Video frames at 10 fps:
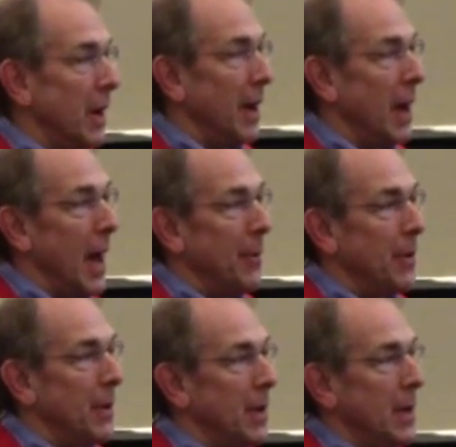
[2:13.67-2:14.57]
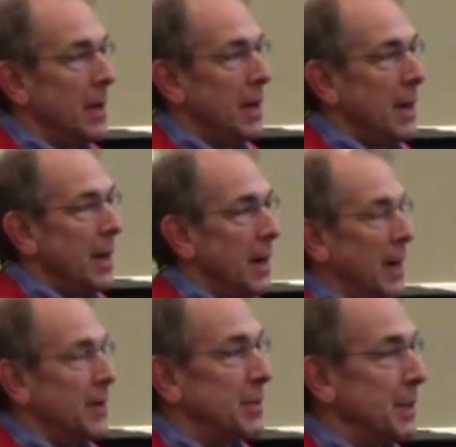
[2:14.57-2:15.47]
at Apple,
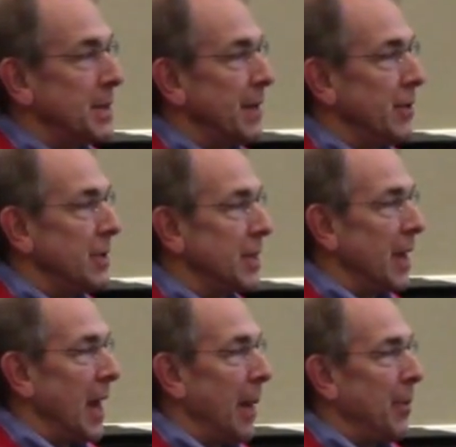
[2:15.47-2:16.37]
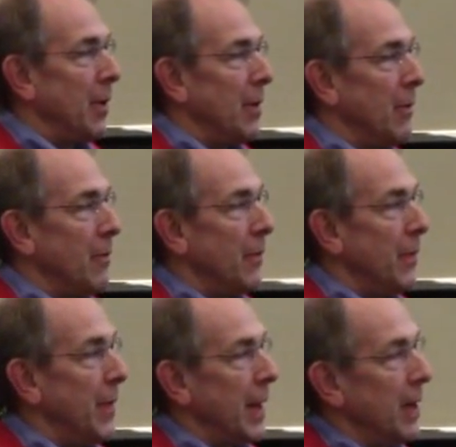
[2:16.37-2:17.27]
spent 7 years at Apple,
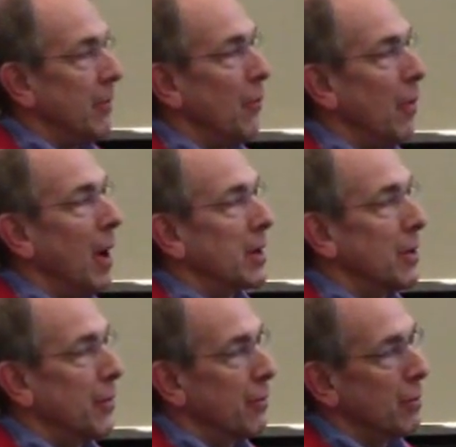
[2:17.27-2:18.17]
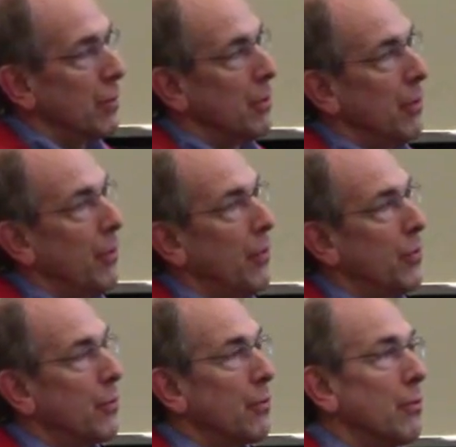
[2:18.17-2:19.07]
then walked through
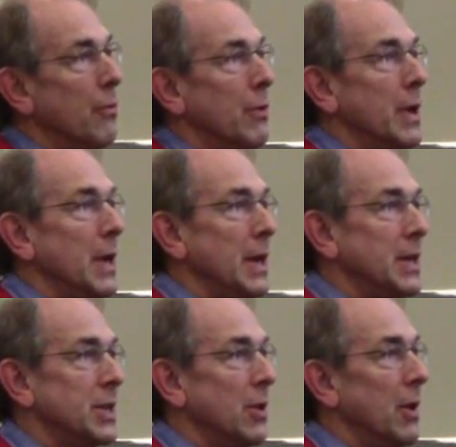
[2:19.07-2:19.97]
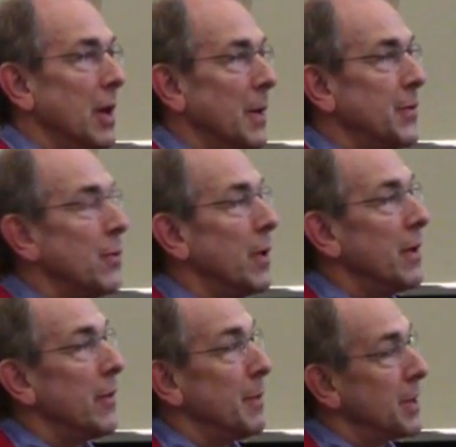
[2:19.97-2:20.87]
3 startups, one
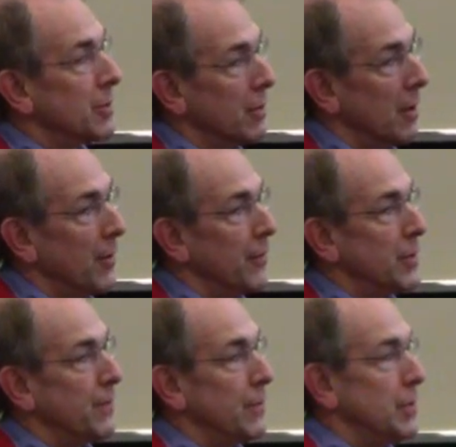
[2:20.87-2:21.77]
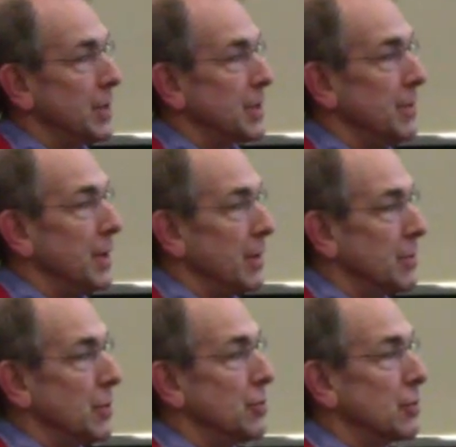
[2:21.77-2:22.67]
of them internal to Fujitsu, the other
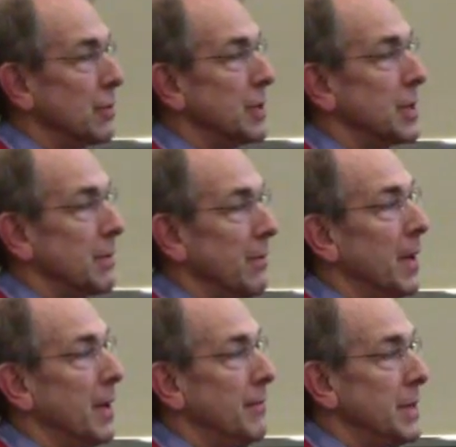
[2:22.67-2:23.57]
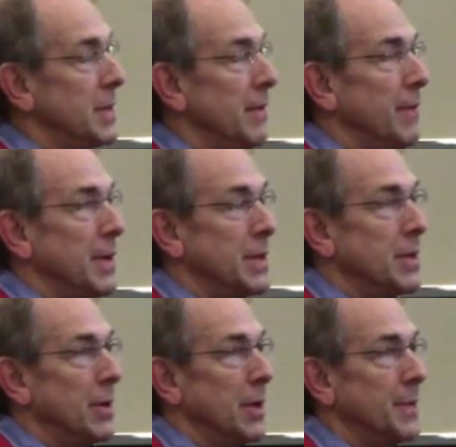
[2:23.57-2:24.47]
2 truly VC-funded
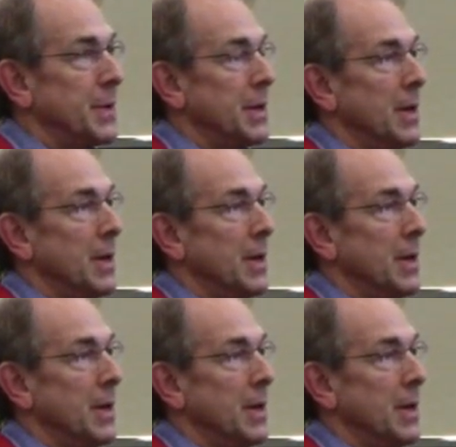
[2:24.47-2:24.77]
startups.